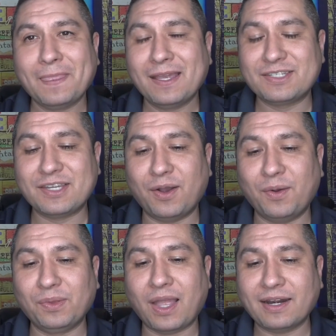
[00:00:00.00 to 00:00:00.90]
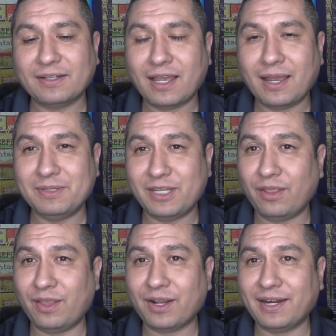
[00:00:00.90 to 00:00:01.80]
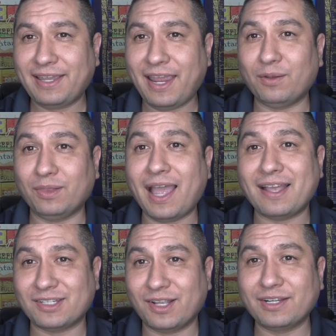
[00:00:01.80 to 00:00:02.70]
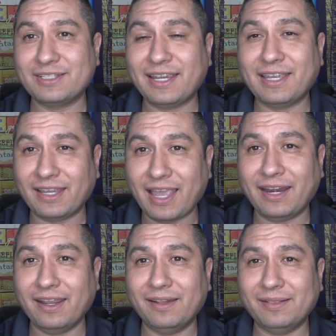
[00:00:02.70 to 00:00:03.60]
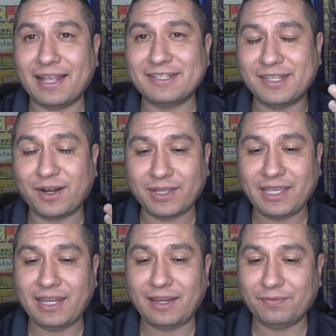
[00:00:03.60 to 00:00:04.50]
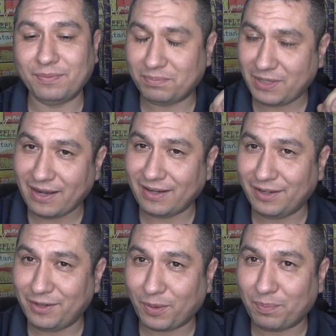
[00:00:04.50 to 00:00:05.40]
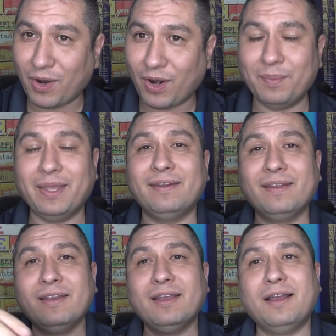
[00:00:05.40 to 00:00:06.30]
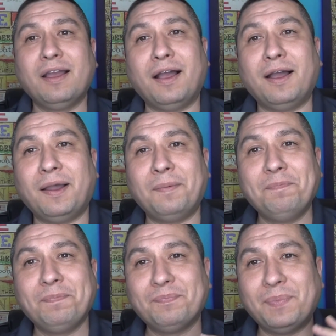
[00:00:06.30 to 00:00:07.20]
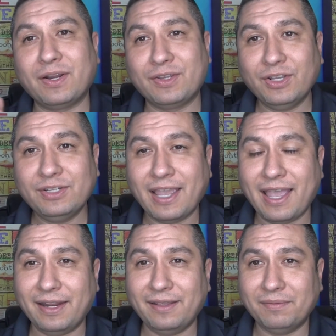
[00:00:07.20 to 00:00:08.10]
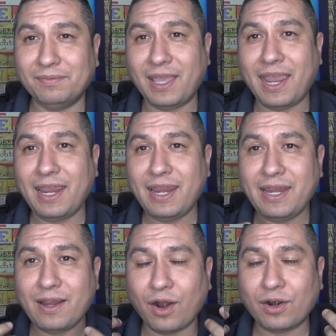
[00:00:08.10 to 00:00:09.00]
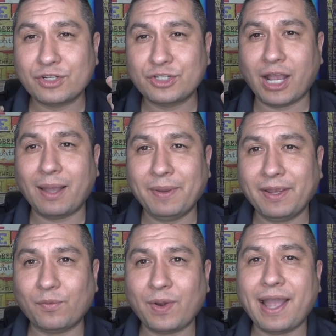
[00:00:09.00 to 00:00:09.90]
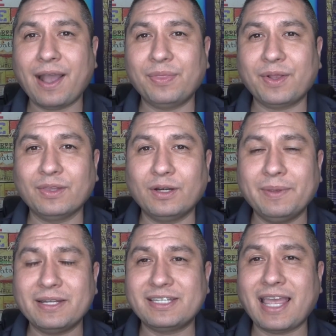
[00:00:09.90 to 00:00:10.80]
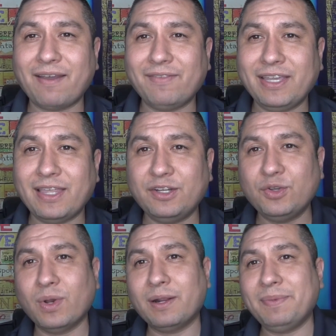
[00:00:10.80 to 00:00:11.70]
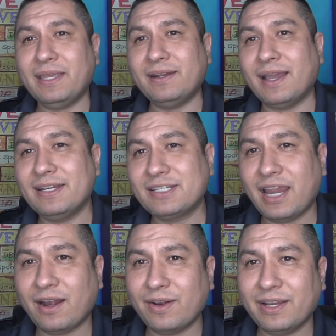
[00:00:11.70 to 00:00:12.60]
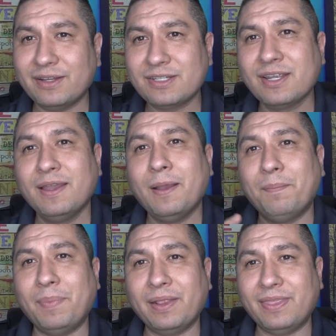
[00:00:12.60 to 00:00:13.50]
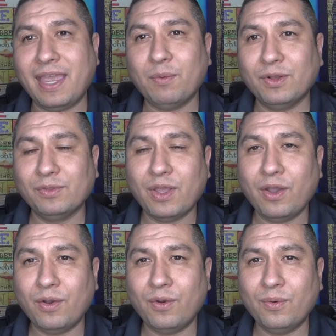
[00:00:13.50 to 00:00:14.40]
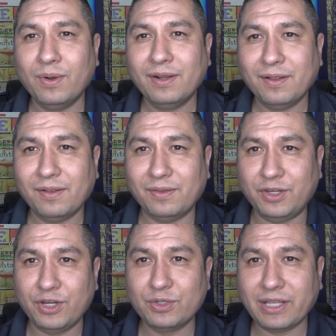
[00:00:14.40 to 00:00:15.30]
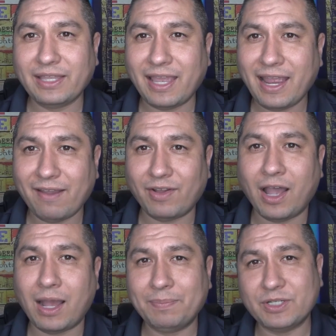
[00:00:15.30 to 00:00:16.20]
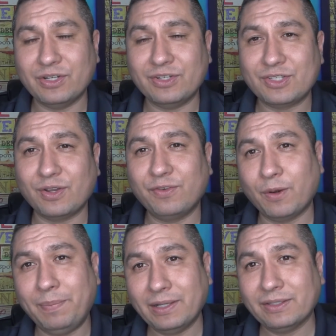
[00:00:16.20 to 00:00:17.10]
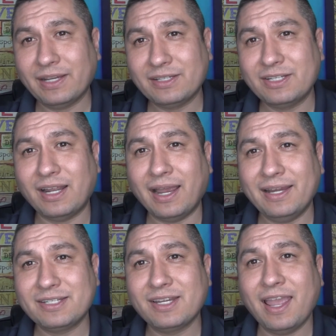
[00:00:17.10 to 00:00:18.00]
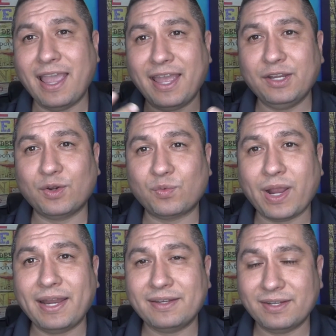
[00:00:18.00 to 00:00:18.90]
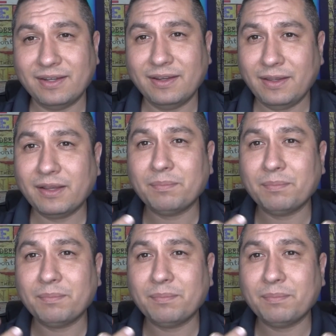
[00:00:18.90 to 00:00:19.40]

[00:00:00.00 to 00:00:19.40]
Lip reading: So a lot of times they're going to care less, as long as they can get in. That's their key, getting in your apartment. But a good tenant, they are shopping around, they're a little bit savvy, they do want to be in nice areas, but they will know, usually they have options. So if your building's nice and your rent, it